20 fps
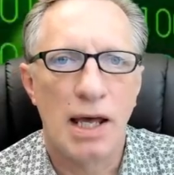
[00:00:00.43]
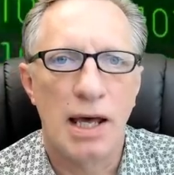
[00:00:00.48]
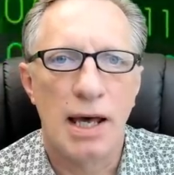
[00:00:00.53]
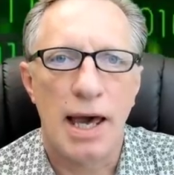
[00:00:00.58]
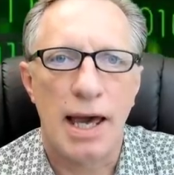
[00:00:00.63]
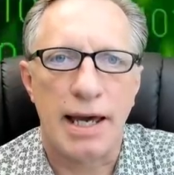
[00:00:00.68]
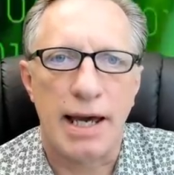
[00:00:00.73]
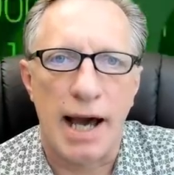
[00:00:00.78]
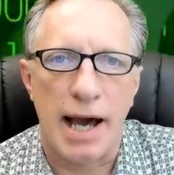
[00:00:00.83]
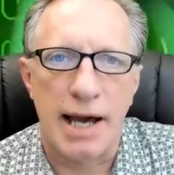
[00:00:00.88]

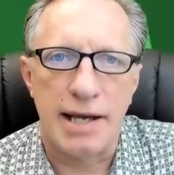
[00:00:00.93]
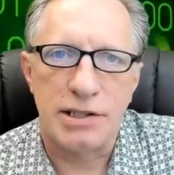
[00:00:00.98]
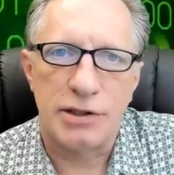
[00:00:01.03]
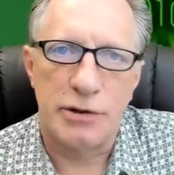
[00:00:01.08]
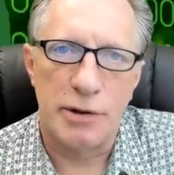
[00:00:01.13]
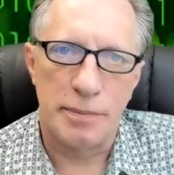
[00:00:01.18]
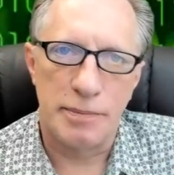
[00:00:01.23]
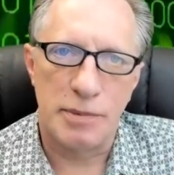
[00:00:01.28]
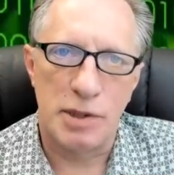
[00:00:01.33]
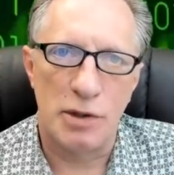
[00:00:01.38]
Hey guys,
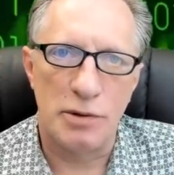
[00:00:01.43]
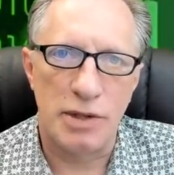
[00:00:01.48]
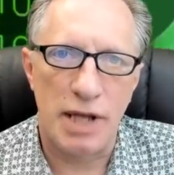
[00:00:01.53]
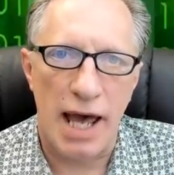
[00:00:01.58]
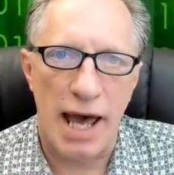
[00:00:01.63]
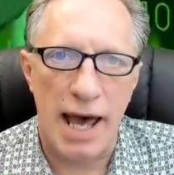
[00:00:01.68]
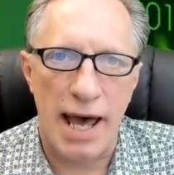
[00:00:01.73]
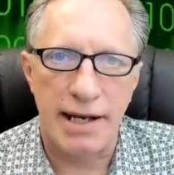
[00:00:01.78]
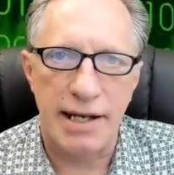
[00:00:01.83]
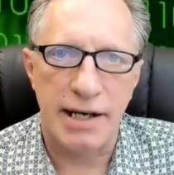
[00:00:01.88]
Crypto
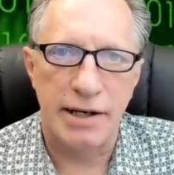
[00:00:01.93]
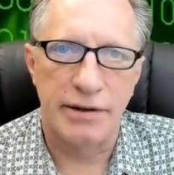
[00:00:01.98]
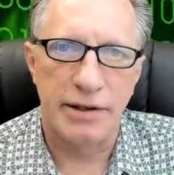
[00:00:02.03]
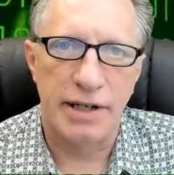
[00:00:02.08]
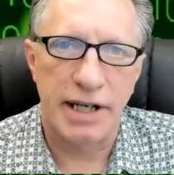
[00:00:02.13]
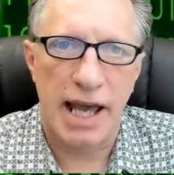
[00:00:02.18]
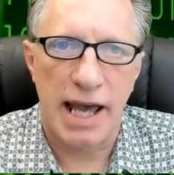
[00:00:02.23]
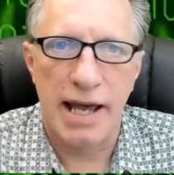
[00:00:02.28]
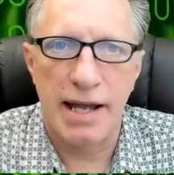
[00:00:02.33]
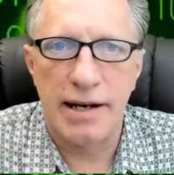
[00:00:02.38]
Dad here
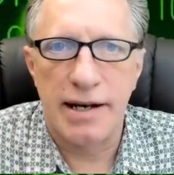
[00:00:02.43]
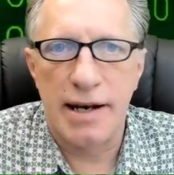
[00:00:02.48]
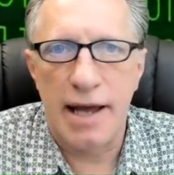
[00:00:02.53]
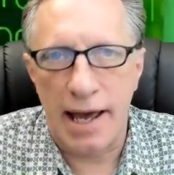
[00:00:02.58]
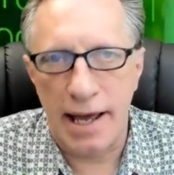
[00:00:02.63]
again,